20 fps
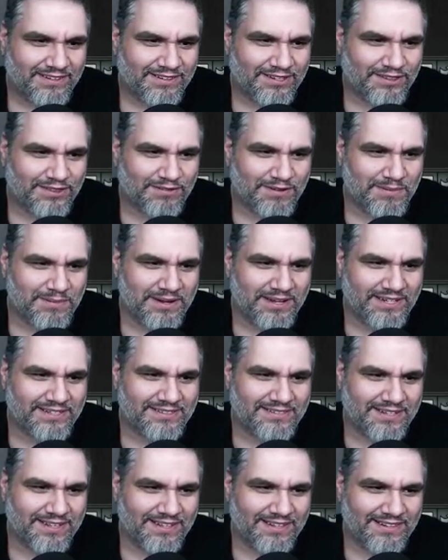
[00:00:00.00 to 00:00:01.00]
the three
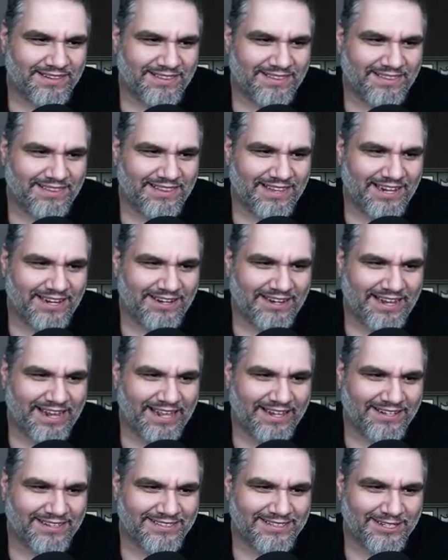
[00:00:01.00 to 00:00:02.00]
weeks that you
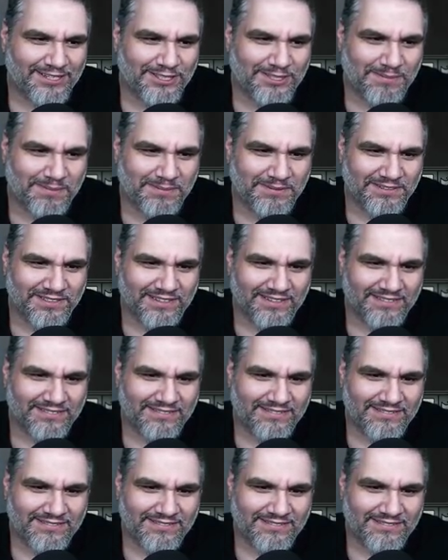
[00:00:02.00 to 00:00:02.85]
can't listen to instrument music.